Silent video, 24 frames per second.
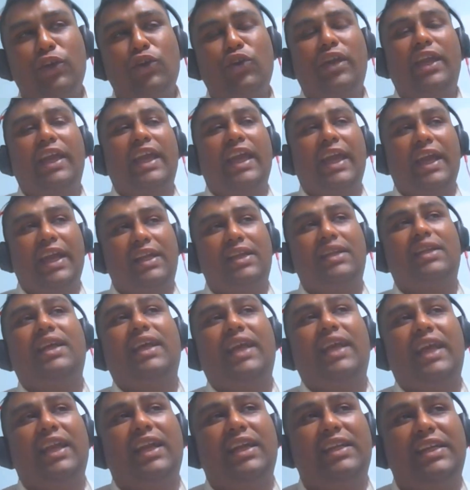you get
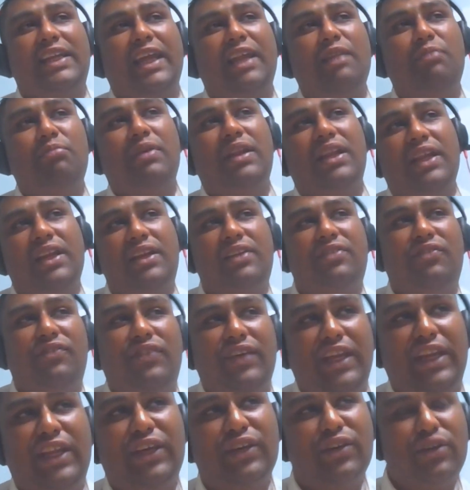in a 10-minute
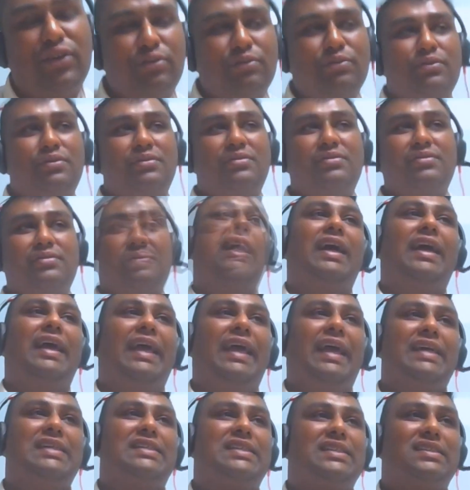video
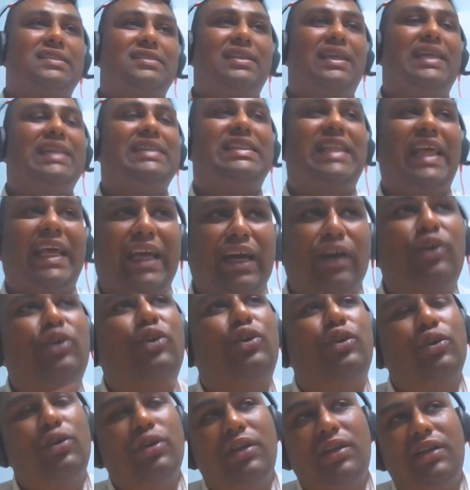is like a
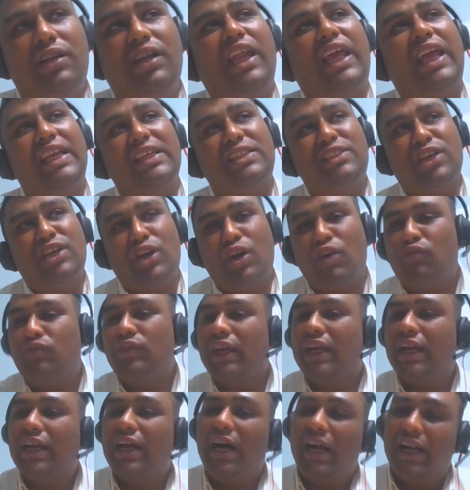good teaser of
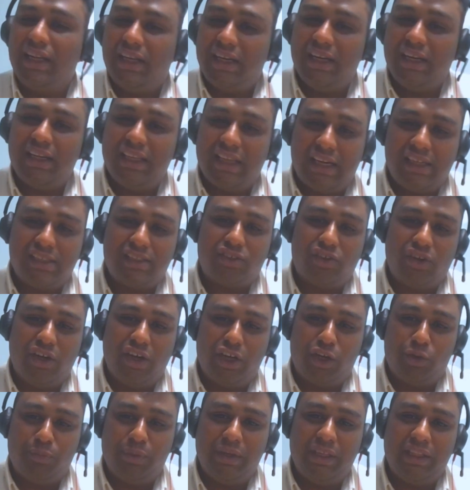the content that's
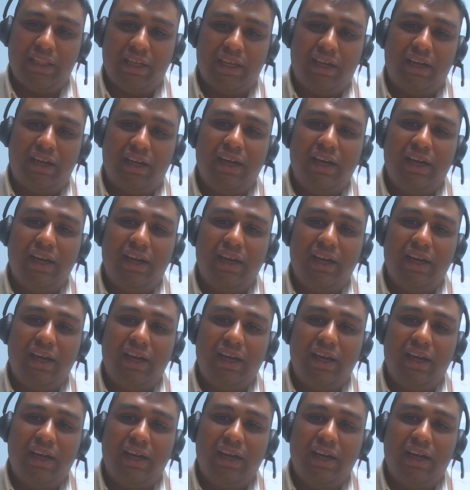going to be there.